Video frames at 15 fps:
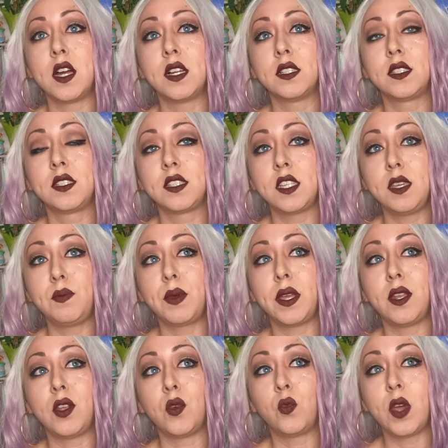sleep
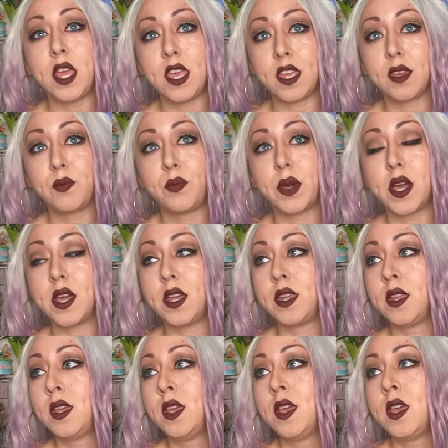and awake, but
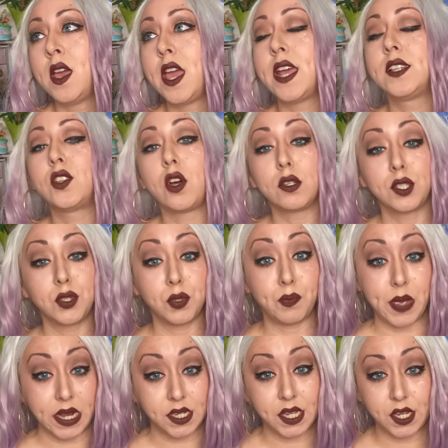it's also
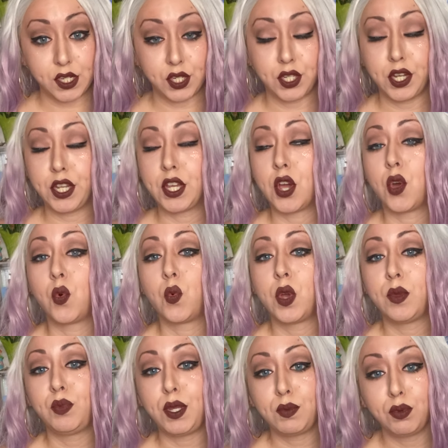meditation. There you go.
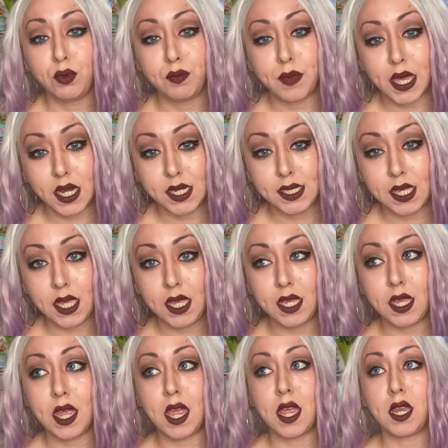When people
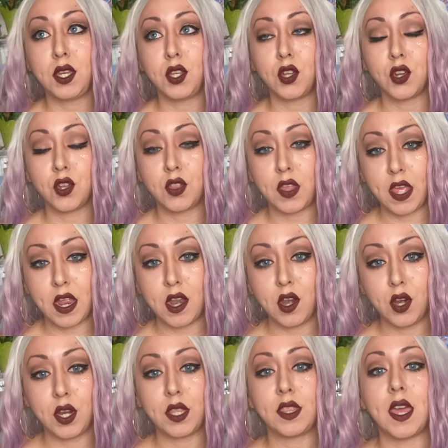meditate and you're
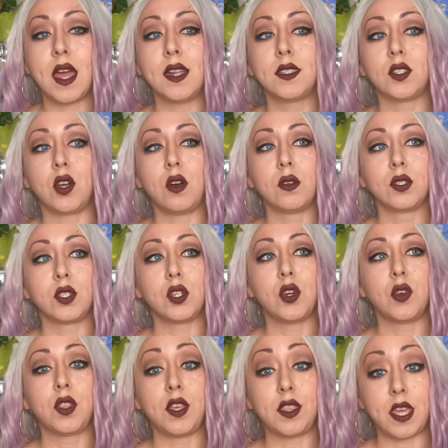there, that's also
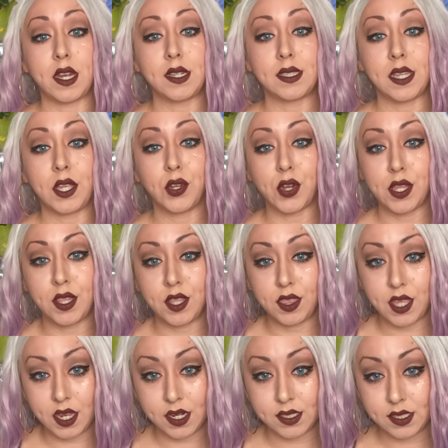the Theta State. You're in the
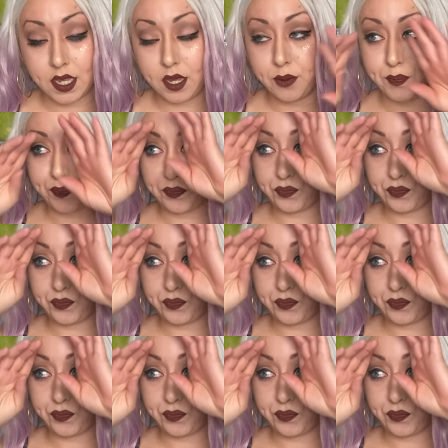Theta State.